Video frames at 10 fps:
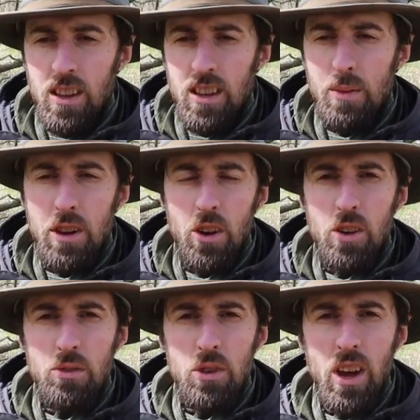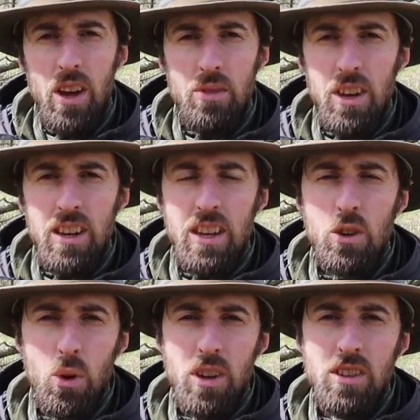Let me know if you have any
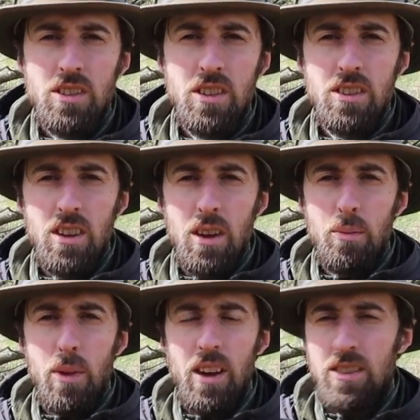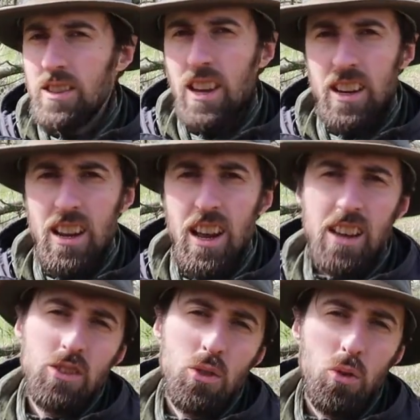questions about
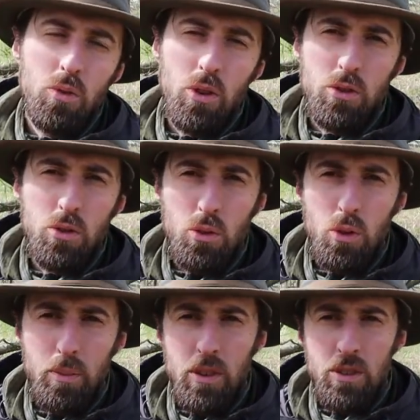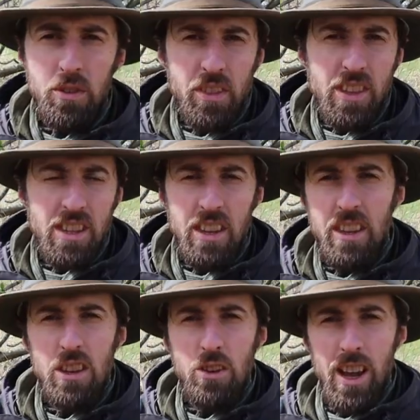slacklines or forest school equipment, or if there's
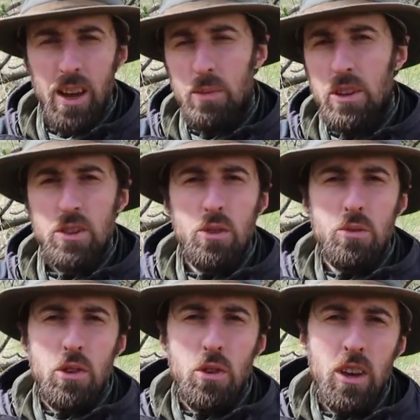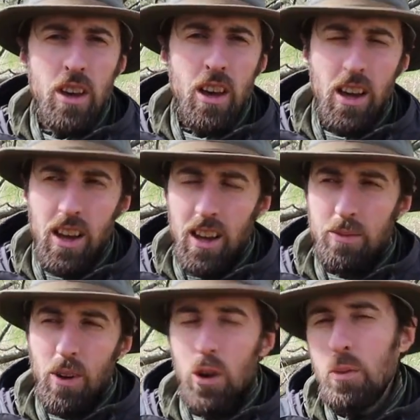anything you'd like me to review.
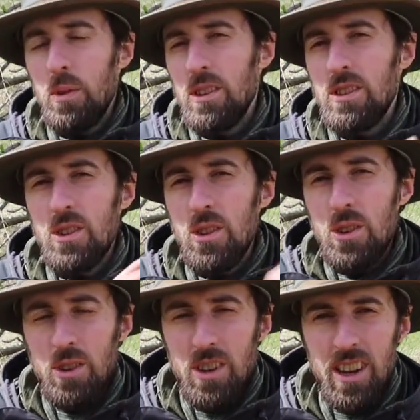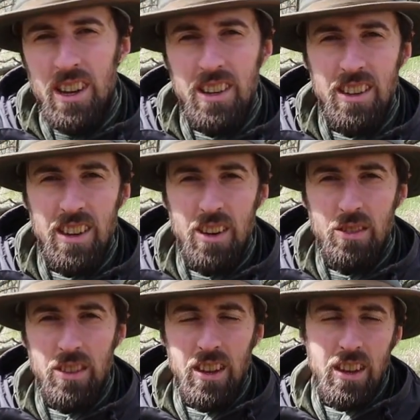I'm open to anything and everything.